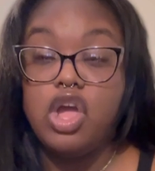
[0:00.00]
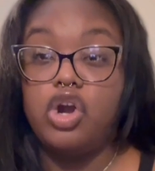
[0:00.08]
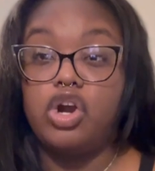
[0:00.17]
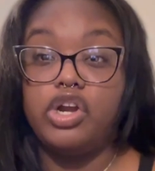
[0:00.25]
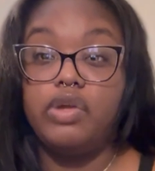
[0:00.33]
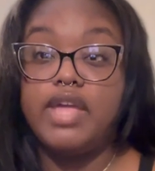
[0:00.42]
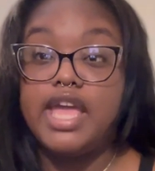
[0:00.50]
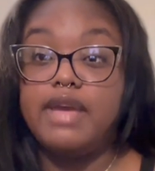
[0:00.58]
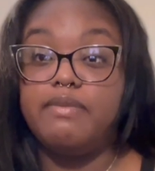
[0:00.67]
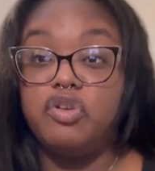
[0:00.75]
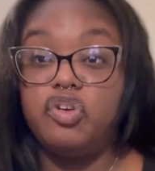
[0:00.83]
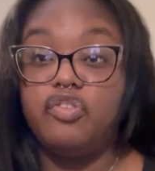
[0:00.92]
Or you can't
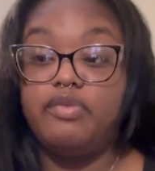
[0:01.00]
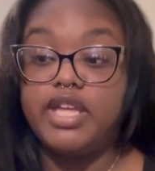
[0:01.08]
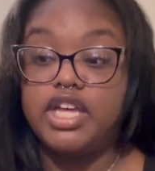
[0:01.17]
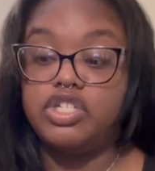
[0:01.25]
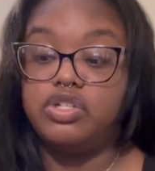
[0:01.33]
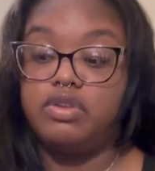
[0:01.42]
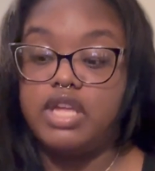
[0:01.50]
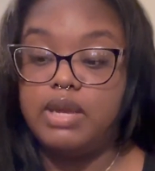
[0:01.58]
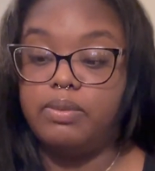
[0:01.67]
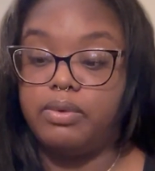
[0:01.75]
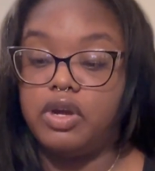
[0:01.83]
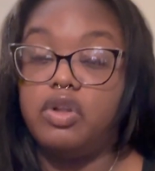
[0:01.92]
move because you keep
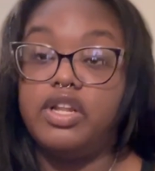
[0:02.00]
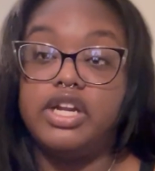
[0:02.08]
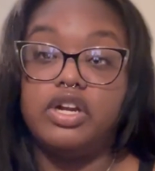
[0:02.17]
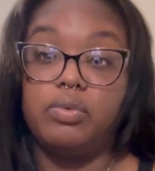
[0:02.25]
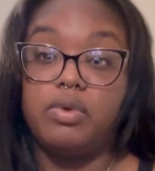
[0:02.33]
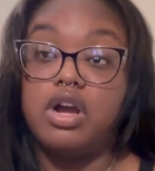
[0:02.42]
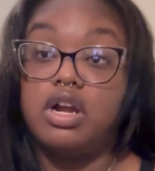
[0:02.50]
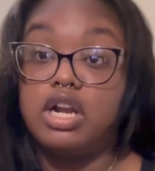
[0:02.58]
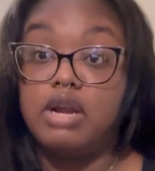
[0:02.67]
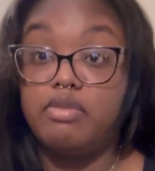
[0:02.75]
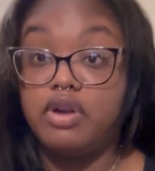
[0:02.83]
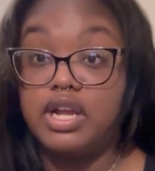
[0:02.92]
rolling the wrong
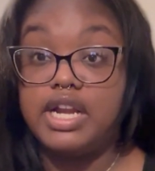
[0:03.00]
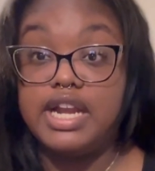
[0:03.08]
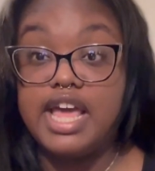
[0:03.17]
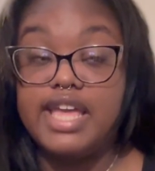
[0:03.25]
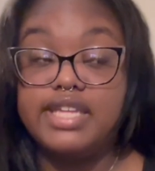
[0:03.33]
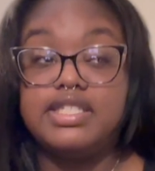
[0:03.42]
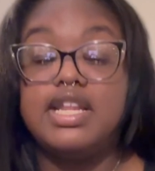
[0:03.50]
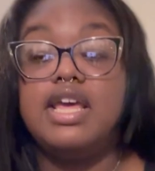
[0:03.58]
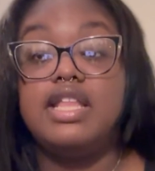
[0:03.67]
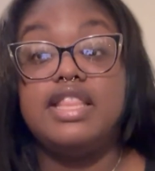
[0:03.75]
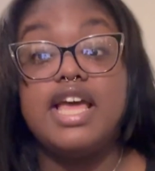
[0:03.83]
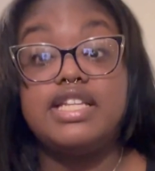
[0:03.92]
number on the dice?
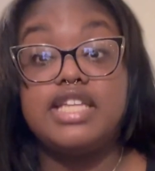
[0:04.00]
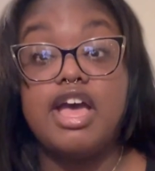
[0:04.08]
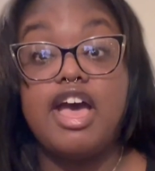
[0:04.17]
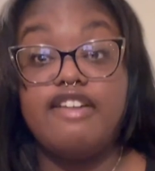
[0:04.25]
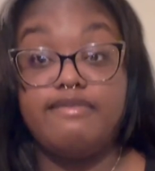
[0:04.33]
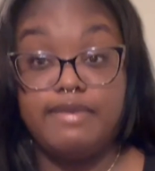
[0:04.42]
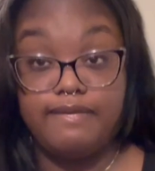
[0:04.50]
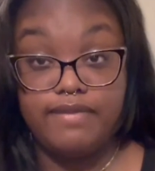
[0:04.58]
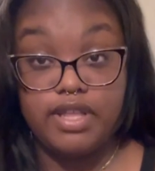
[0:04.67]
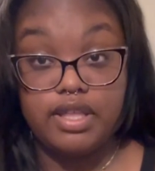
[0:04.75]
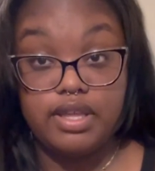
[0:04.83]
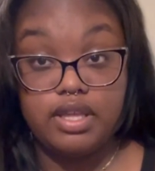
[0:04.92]
That's how I've been
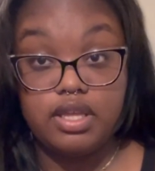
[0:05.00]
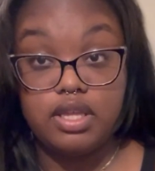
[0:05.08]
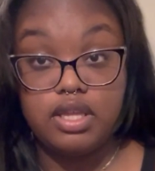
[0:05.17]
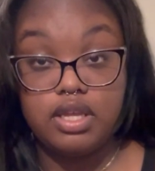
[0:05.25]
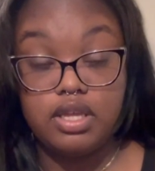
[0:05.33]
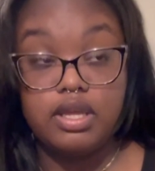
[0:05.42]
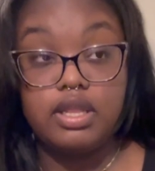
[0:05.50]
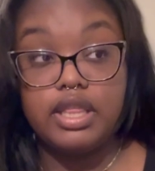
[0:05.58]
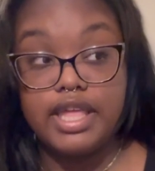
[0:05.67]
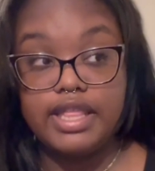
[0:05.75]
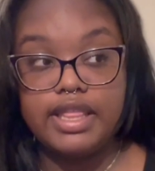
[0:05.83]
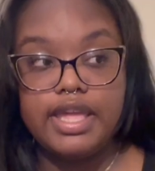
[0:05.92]
feeling
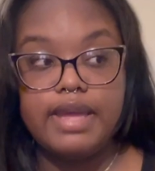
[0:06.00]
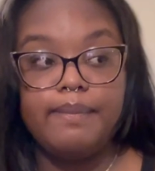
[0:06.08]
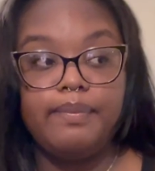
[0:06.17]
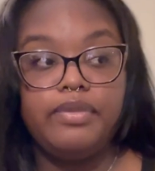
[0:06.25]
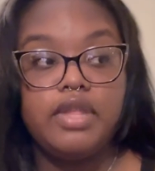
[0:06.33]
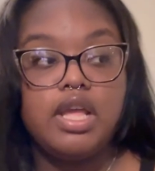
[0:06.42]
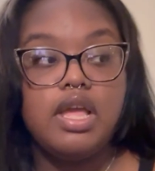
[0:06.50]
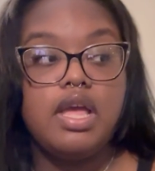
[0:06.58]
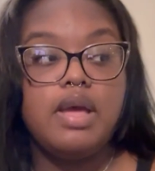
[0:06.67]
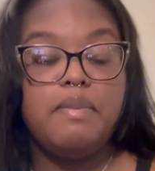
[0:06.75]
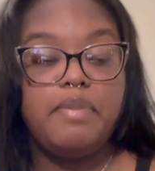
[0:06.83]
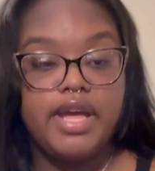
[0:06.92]
lately.
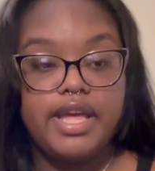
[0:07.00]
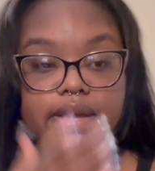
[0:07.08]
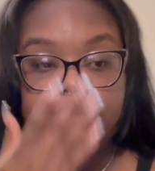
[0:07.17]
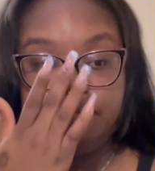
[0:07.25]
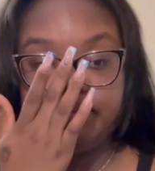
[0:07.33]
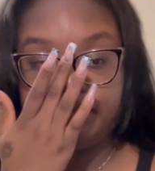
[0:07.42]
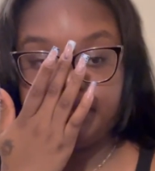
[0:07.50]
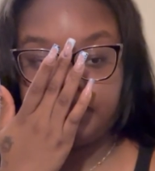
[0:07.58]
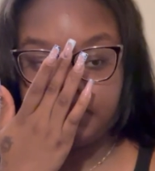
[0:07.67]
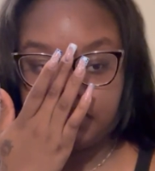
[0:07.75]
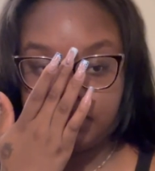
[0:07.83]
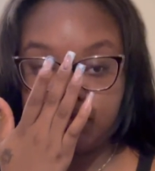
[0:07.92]
But
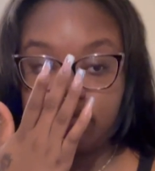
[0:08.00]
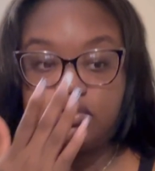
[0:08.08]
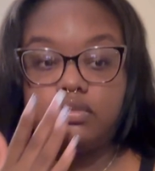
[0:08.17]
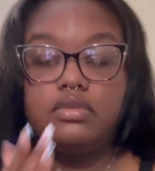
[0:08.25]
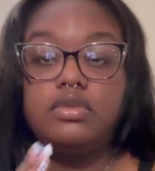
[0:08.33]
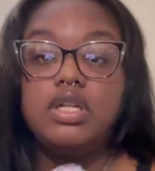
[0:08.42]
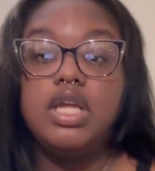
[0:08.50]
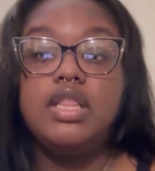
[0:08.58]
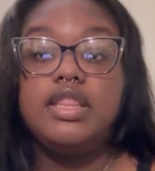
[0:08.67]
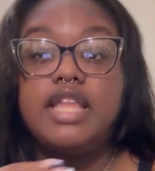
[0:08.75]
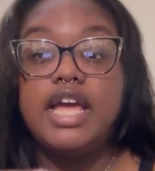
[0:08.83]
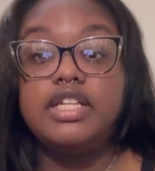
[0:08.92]

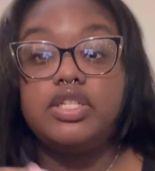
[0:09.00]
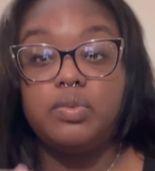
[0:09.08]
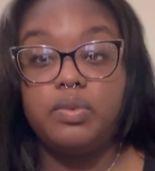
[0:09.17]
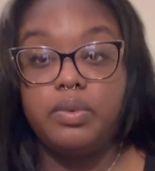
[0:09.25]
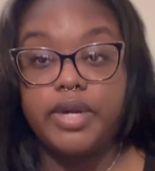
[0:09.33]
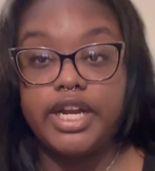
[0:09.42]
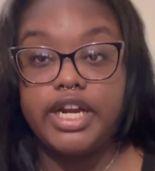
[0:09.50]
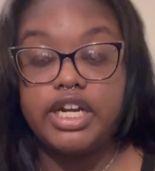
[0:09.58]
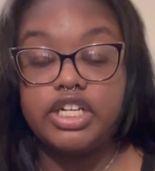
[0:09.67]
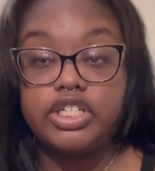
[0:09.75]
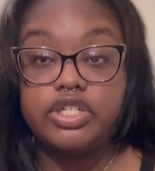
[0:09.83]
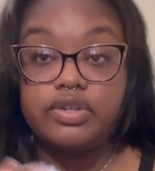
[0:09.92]
that's where
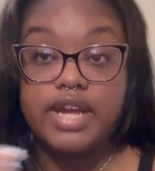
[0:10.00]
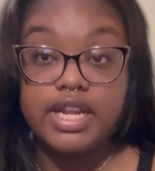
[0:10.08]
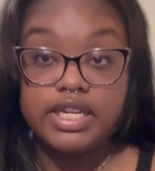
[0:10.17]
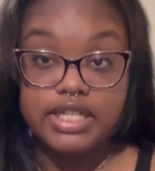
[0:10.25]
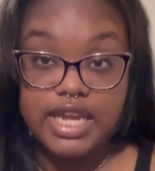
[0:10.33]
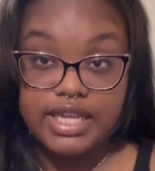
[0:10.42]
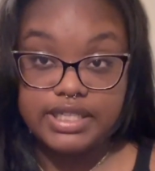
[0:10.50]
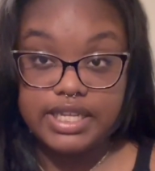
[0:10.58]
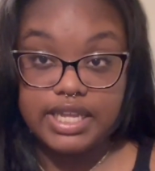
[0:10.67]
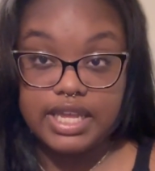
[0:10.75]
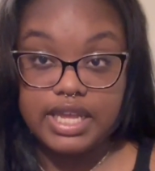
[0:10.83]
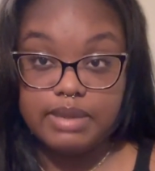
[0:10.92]

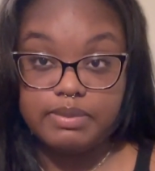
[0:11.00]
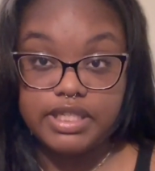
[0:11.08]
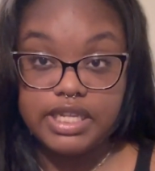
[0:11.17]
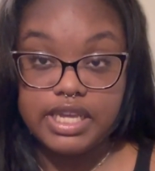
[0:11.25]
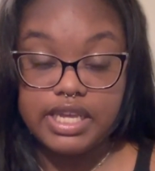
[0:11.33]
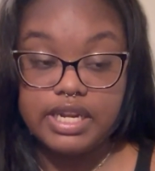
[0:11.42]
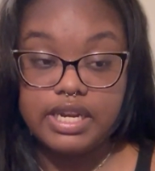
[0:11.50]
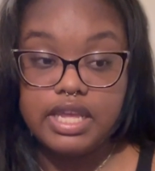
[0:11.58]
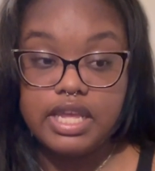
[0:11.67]
strategizing comes in.